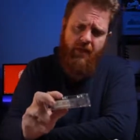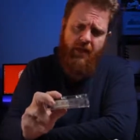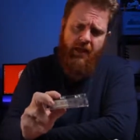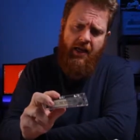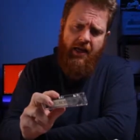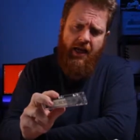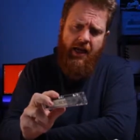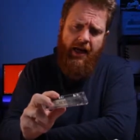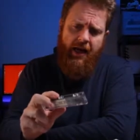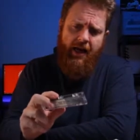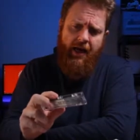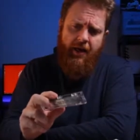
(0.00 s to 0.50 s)

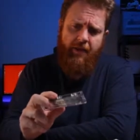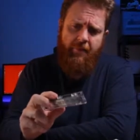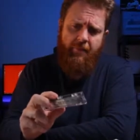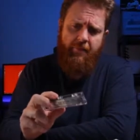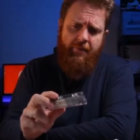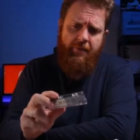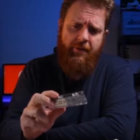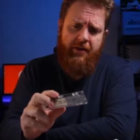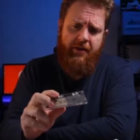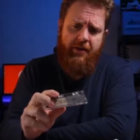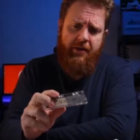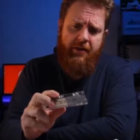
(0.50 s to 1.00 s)

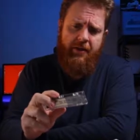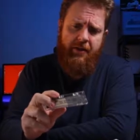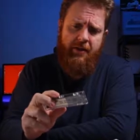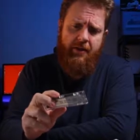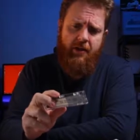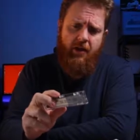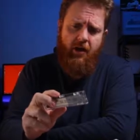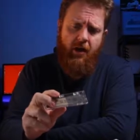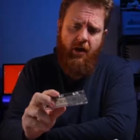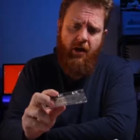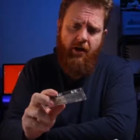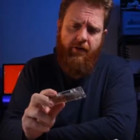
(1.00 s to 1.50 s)

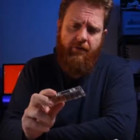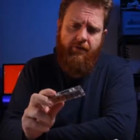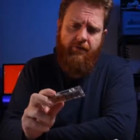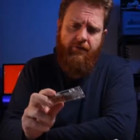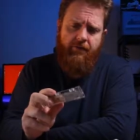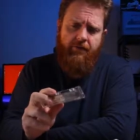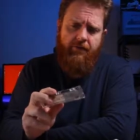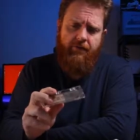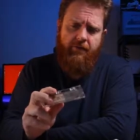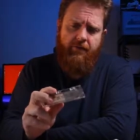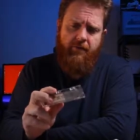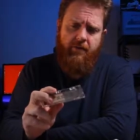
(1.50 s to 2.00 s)

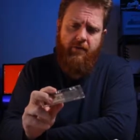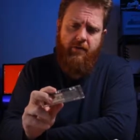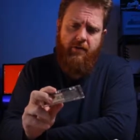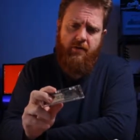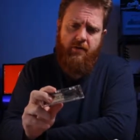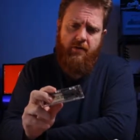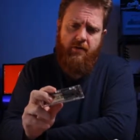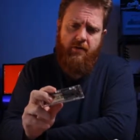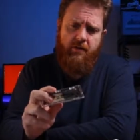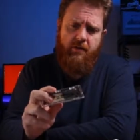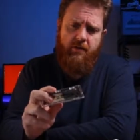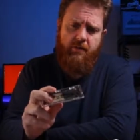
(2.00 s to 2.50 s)
I've
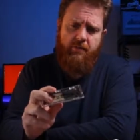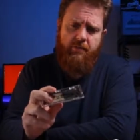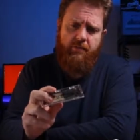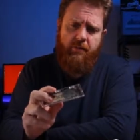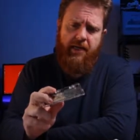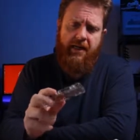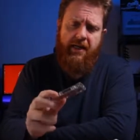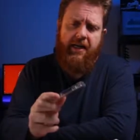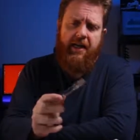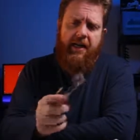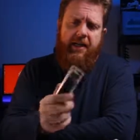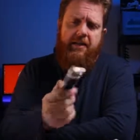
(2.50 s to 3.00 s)

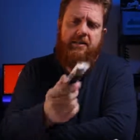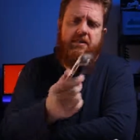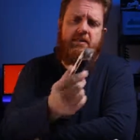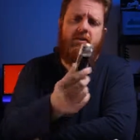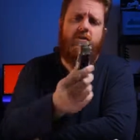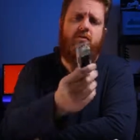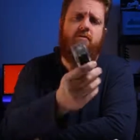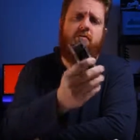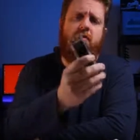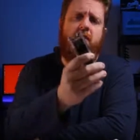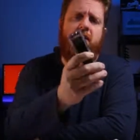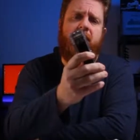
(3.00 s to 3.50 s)
been asked
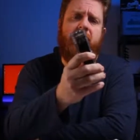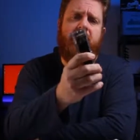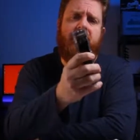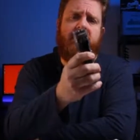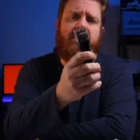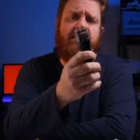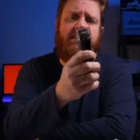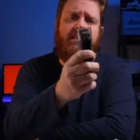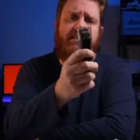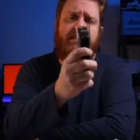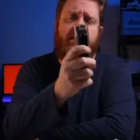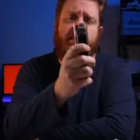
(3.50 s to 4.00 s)
to release
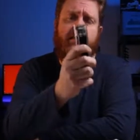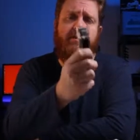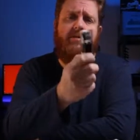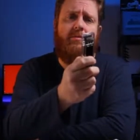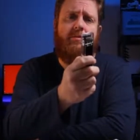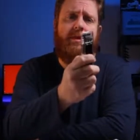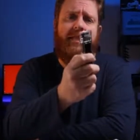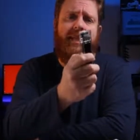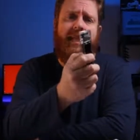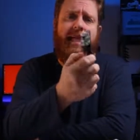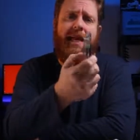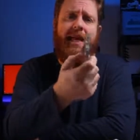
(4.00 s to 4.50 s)
this a little
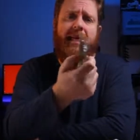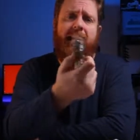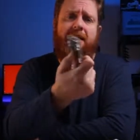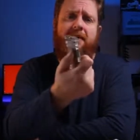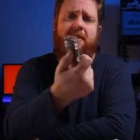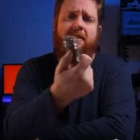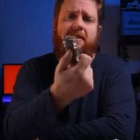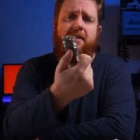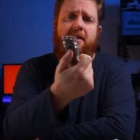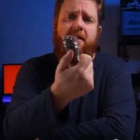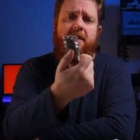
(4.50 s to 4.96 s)
bit later.